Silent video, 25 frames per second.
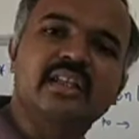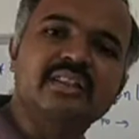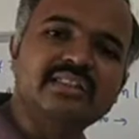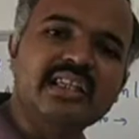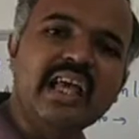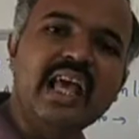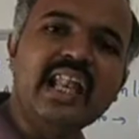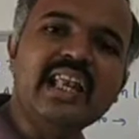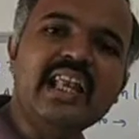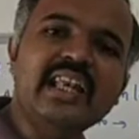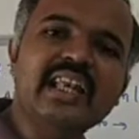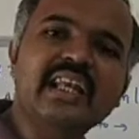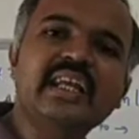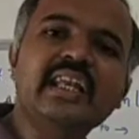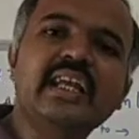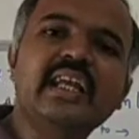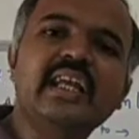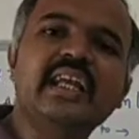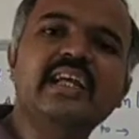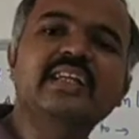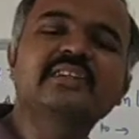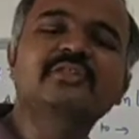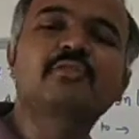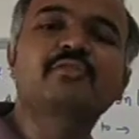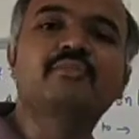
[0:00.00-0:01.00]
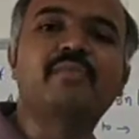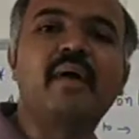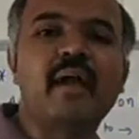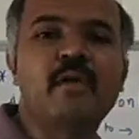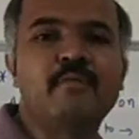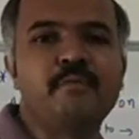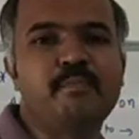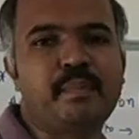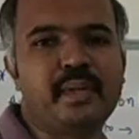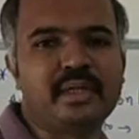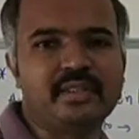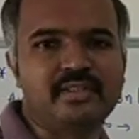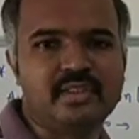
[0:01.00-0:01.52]
salinity is
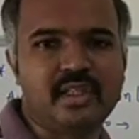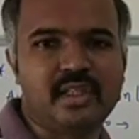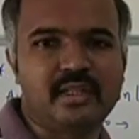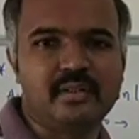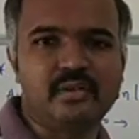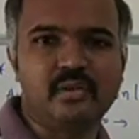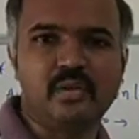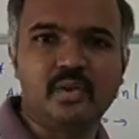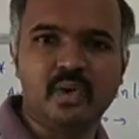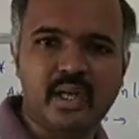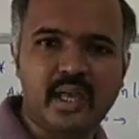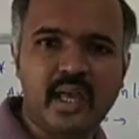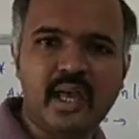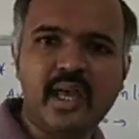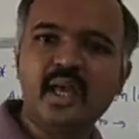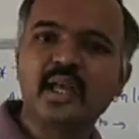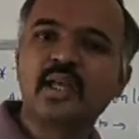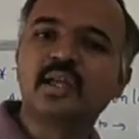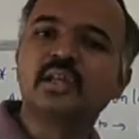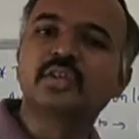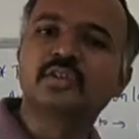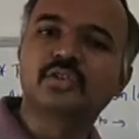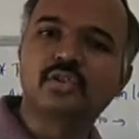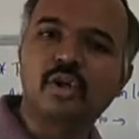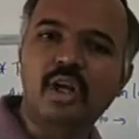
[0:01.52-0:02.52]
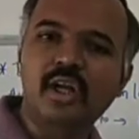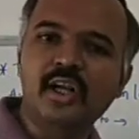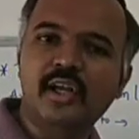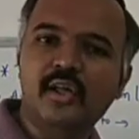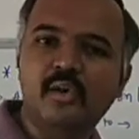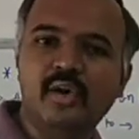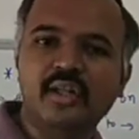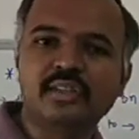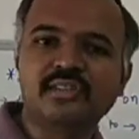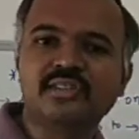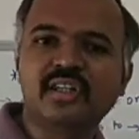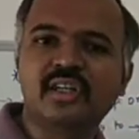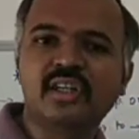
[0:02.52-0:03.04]
5%. Okay, salt
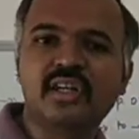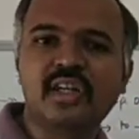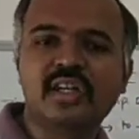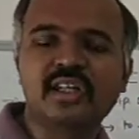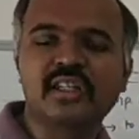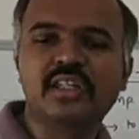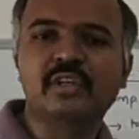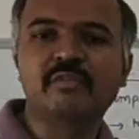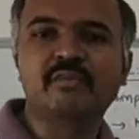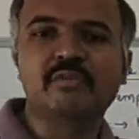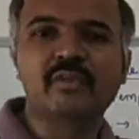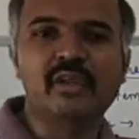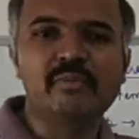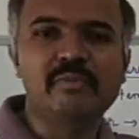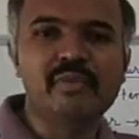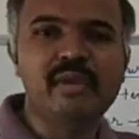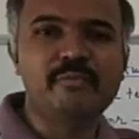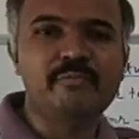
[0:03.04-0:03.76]
concentration will be